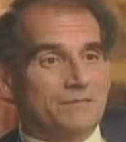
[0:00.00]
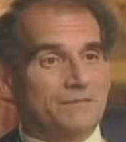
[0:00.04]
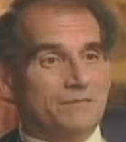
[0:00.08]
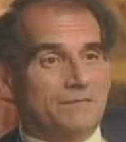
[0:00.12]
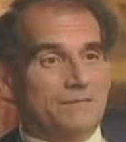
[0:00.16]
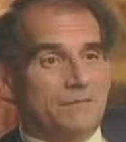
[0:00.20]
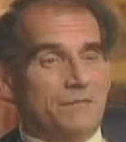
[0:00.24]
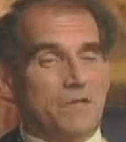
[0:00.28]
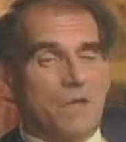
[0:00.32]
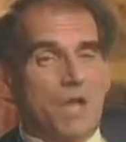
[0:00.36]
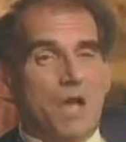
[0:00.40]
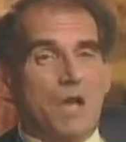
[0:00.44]

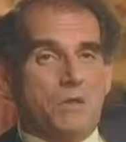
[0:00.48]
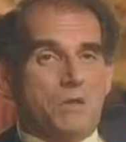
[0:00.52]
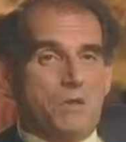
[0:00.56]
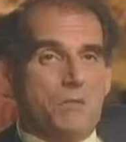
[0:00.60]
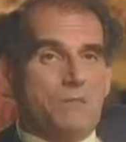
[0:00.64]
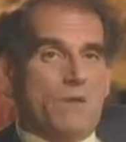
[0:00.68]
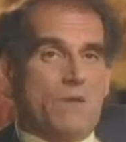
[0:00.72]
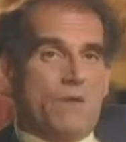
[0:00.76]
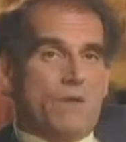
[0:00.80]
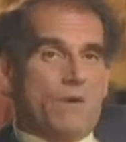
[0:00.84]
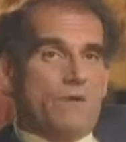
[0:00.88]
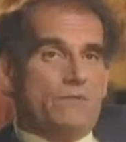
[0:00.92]
Yeah, you bet,
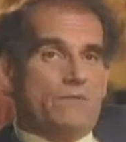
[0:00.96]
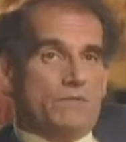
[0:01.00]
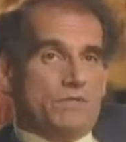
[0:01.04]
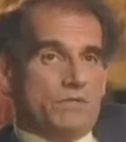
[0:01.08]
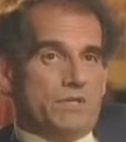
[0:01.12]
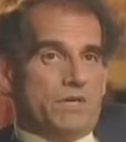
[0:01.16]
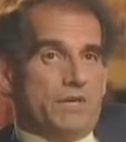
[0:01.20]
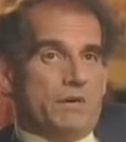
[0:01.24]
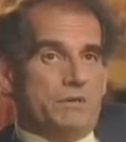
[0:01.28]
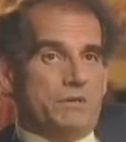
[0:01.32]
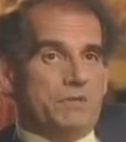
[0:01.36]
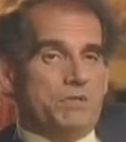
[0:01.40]
officer. I
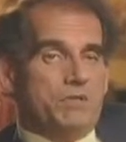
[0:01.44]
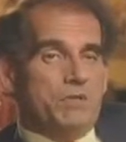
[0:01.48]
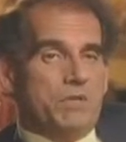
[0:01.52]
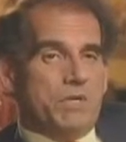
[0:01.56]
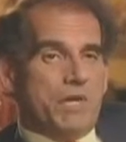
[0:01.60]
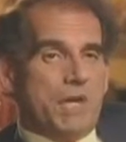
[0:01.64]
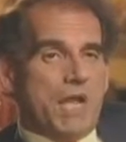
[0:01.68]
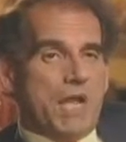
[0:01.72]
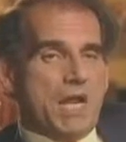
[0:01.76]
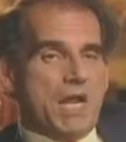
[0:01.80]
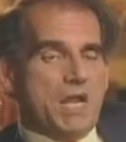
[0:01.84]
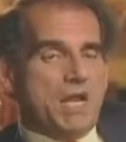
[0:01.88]
was doing
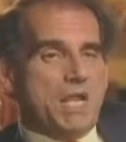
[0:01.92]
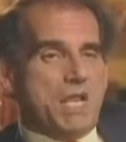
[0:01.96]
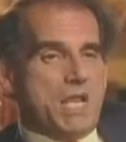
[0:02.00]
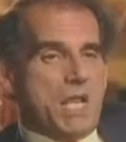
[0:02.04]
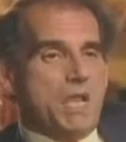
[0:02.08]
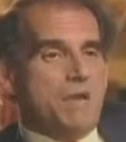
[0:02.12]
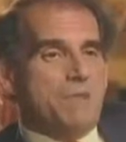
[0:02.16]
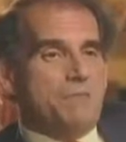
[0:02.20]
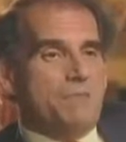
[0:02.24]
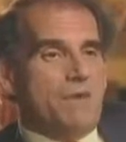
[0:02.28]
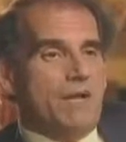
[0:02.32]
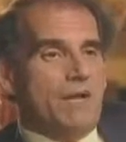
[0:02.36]
98
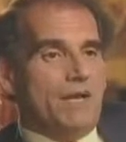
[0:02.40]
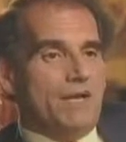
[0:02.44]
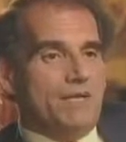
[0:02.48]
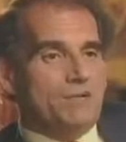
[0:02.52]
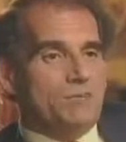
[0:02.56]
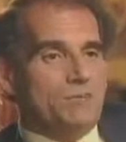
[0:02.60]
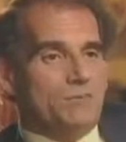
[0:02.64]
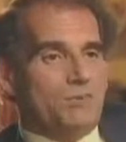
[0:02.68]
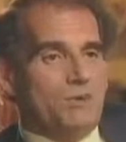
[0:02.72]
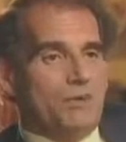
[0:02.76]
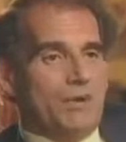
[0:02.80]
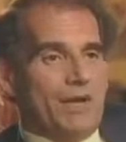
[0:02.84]
miles per
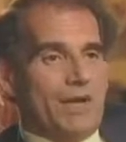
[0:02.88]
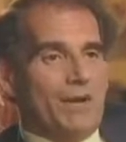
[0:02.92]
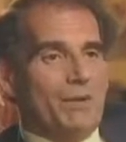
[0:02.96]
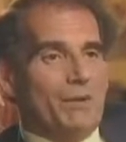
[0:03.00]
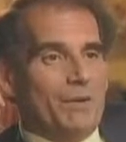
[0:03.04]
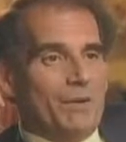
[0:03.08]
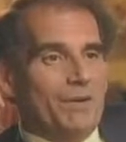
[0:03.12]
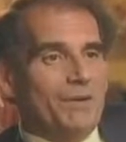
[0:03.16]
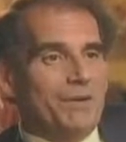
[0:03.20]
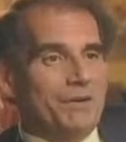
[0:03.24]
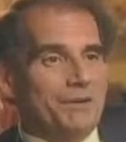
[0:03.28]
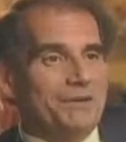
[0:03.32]
hour
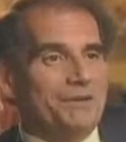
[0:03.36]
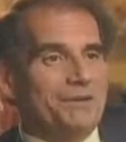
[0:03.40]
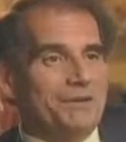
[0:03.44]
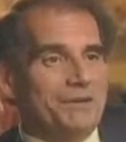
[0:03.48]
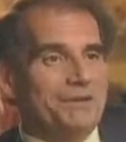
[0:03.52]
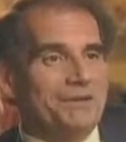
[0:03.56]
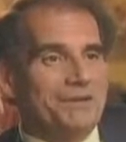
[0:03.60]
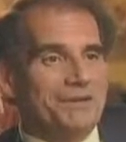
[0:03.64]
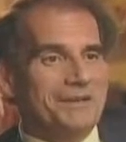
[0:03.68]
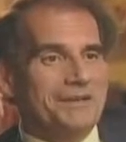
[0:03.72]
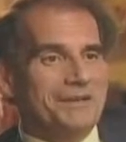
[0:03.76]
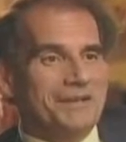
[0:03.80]

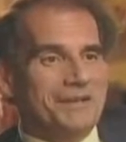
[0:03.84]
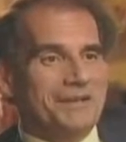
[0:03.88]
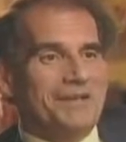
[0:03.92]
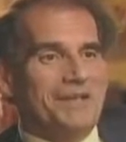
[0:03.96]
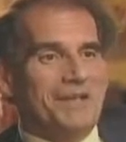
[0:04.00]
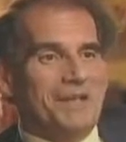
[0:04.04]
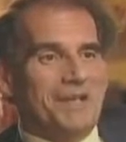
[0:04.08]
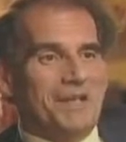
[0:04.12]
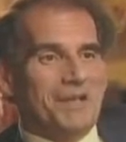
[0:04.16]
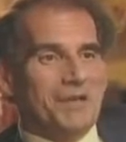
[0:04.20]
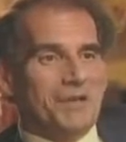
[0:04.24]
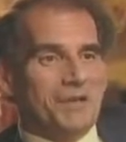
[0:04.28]
in
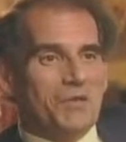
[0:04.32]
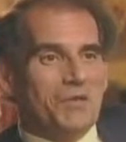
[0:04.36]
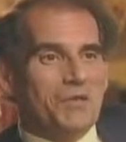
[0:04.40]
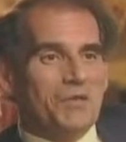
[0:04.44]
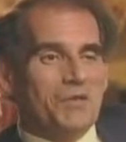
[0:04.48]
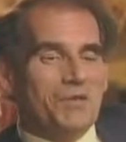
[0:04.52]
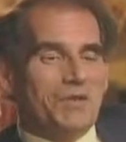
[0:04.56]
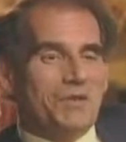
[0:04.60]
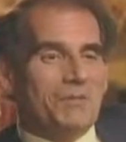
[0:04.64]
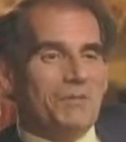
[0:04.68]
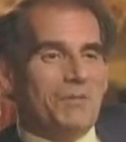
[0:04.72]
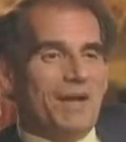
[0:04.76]
a
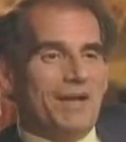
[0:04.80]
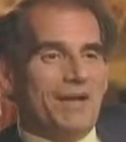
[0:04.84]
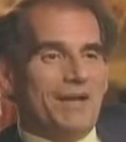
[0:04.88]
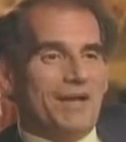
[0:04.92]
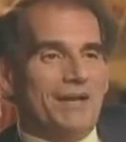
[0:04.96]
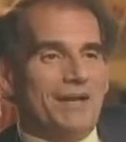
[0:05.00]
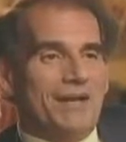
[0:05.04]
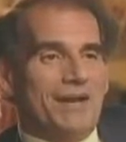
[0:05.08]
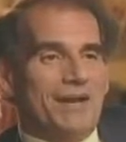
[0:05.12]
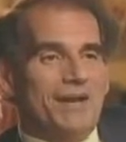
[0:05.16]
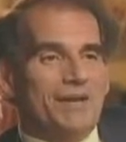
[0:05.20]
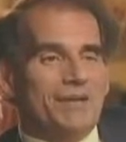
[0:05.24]

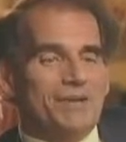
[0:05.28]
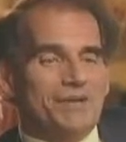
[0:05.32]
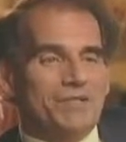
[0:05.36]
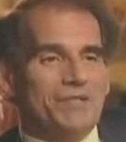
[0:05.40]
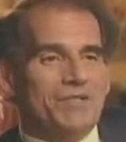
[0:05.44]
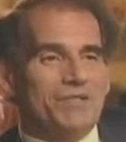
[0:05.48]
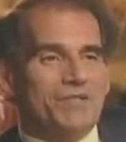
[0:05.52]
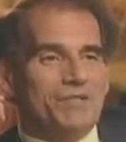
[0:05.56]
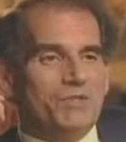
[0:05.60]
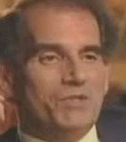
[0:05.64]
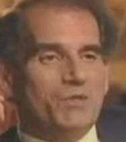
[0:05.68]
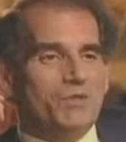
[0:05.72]
30-mile-an-hour
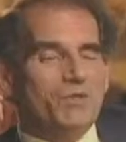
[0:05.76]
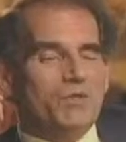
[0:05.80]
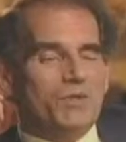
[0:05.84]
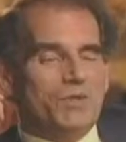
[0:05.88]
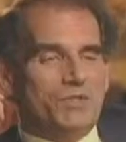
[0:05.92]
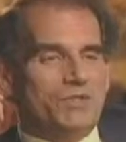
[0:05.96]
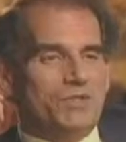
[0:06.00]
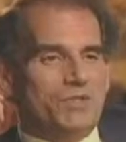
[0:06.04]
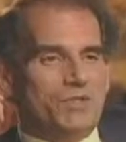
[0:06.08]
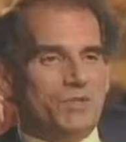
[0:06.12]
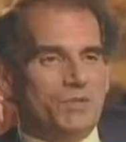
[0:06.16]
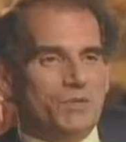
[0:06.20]
school
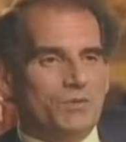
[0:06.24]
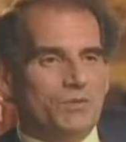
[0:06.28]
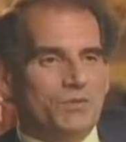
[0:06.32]
zone.